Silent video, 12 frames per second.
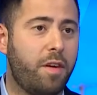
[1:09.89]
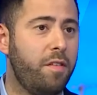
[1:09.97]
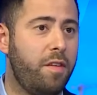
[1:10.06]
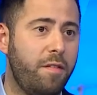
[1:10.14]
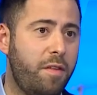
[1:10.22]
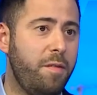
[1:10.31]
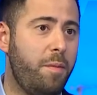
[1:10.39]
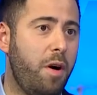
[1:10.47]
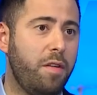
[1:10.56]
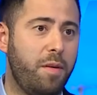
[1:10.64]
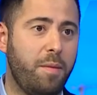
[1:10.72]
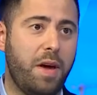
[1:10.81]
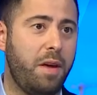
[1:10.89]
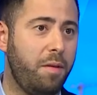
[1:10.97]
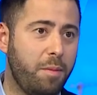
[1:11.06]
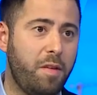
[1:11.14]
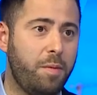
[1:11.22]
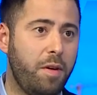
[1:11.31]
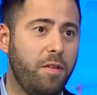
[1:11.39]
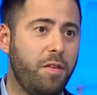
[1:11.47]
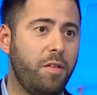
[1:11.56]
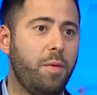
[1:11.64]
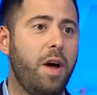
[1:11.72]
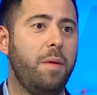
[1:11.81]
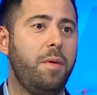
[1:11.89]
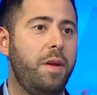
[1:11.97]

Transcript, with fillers: Conservative Party may, may split off as well.